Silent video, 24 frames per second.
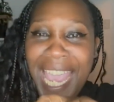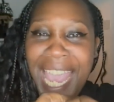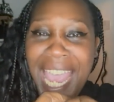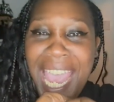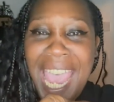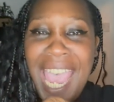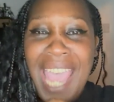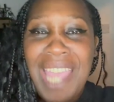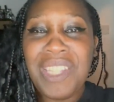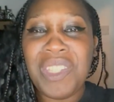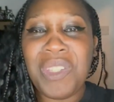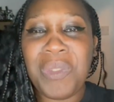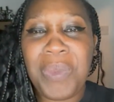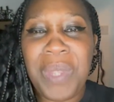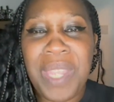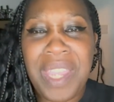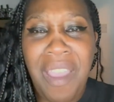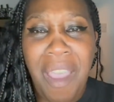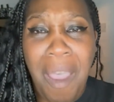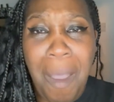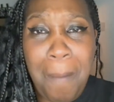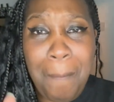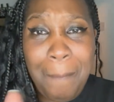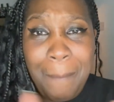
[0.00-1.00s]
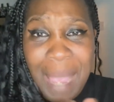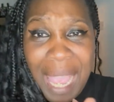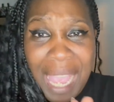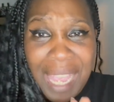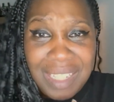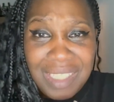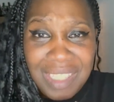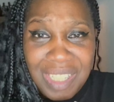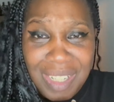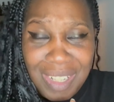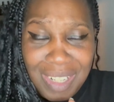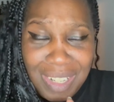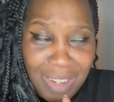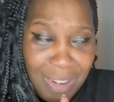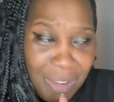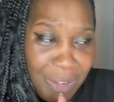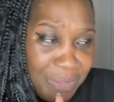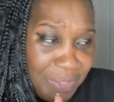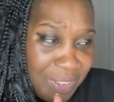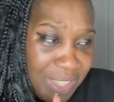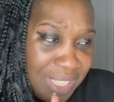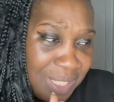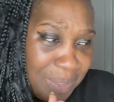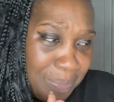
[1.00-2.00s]
and we are back to
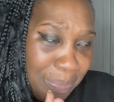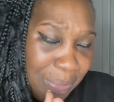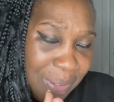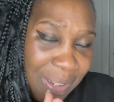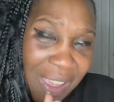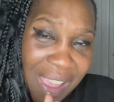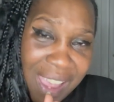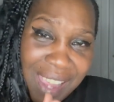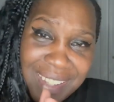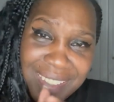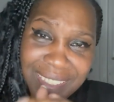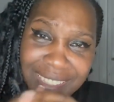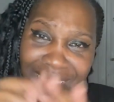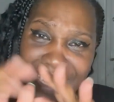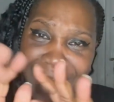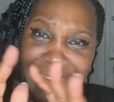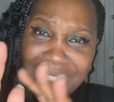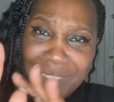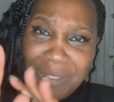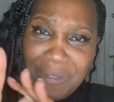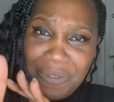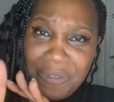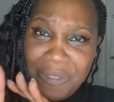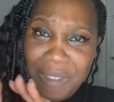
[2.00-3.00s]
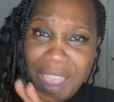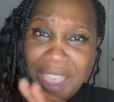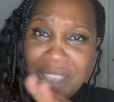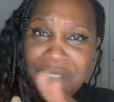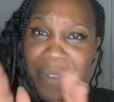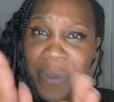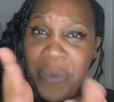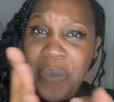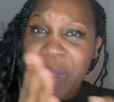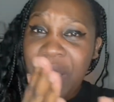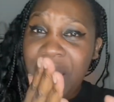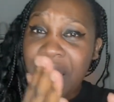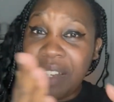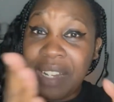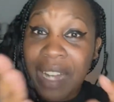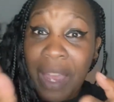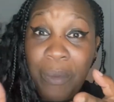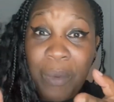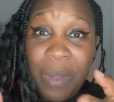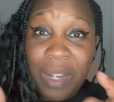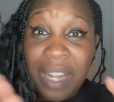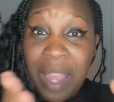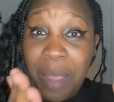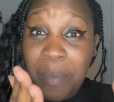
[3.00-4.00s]
Love is Blind season 5, and we are
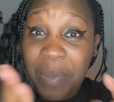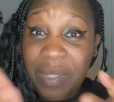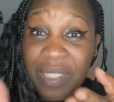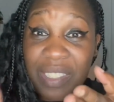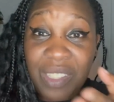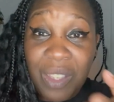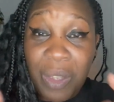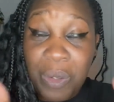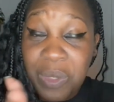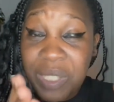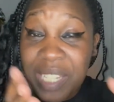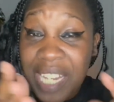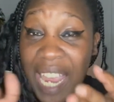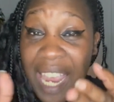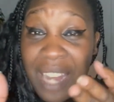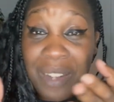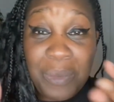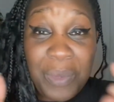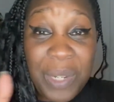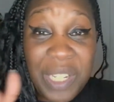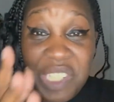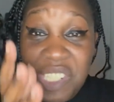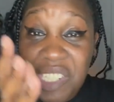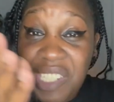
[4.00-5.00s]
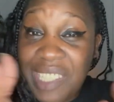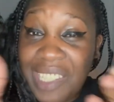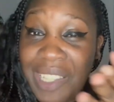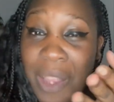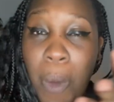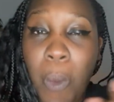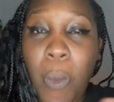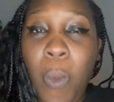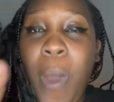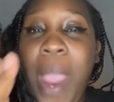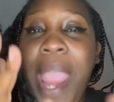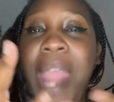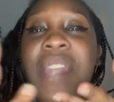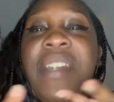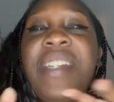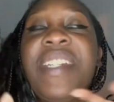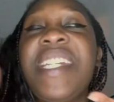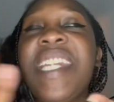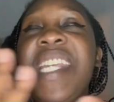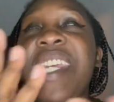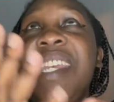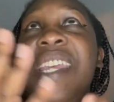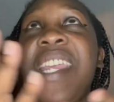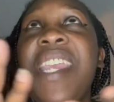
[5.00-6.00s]
now on episode 10, which is the
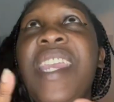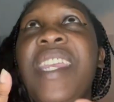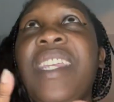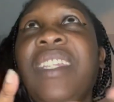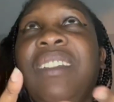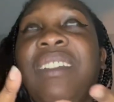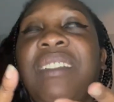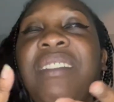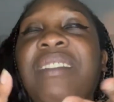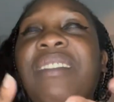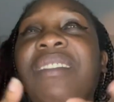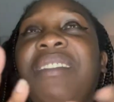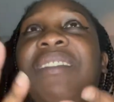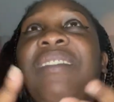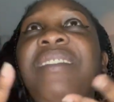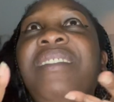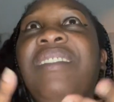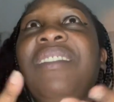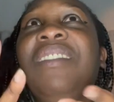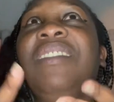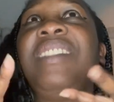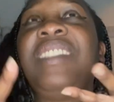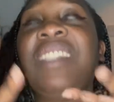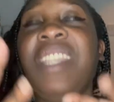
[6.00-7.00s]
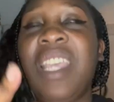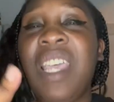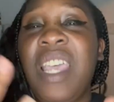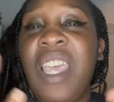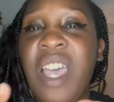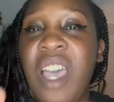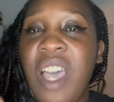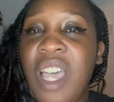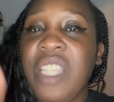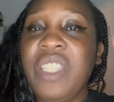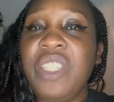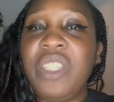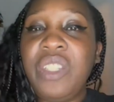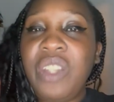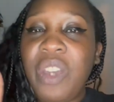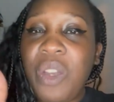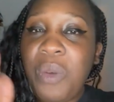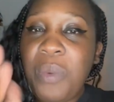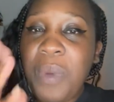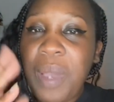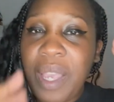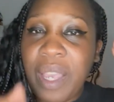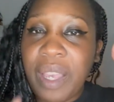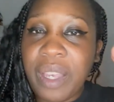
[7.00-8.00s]
weddings. You
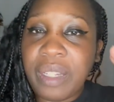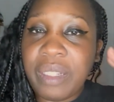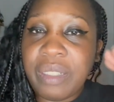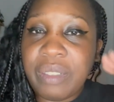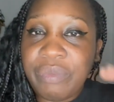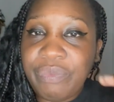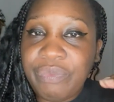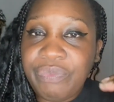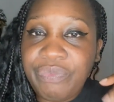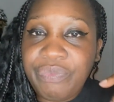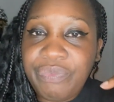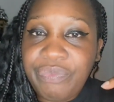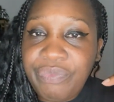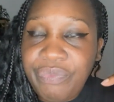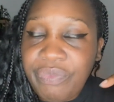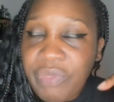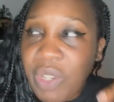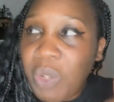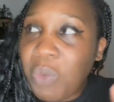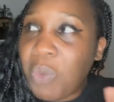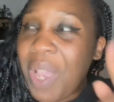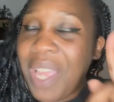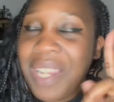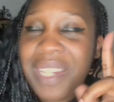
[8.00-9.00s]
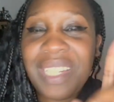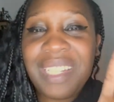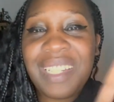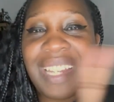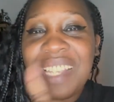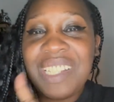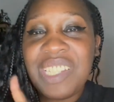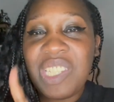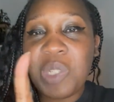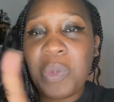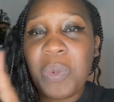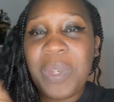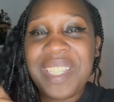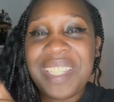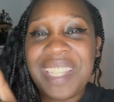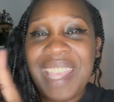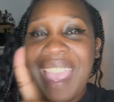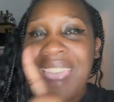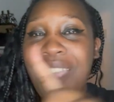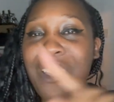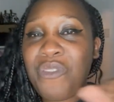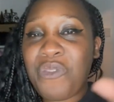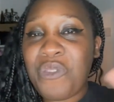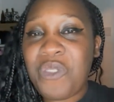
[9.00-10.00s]
know what? Why did they squeeze
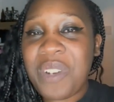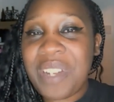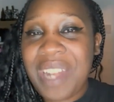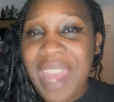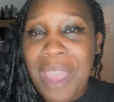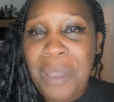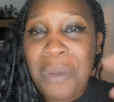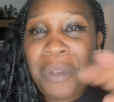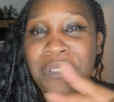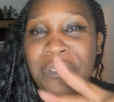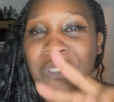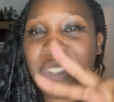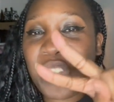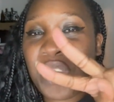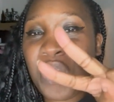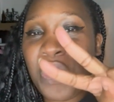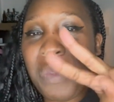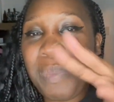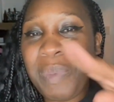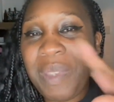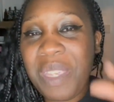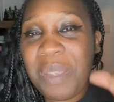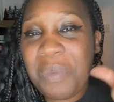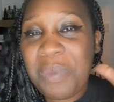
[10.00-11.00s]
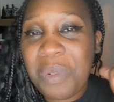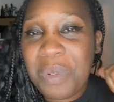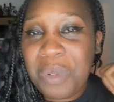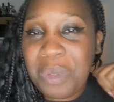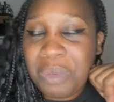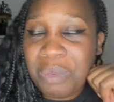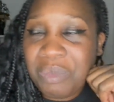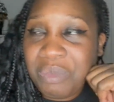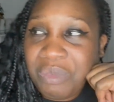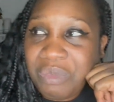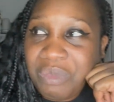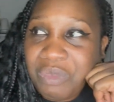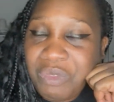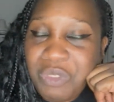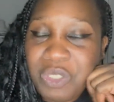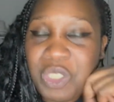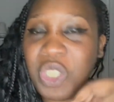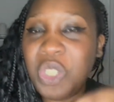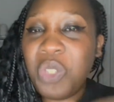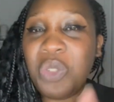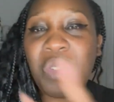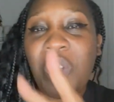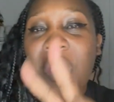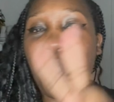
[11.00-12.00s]
it out for an hour for two people, for
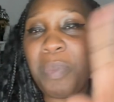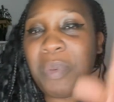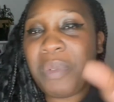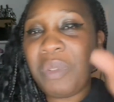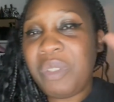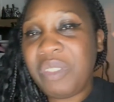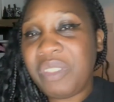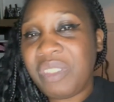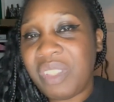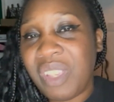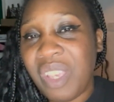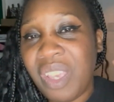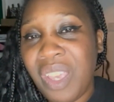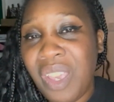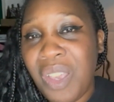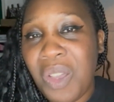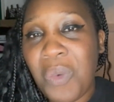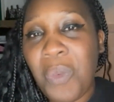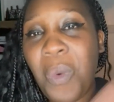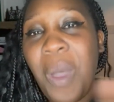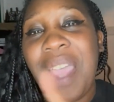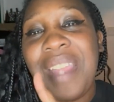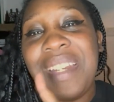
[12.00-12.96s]
two couples? Why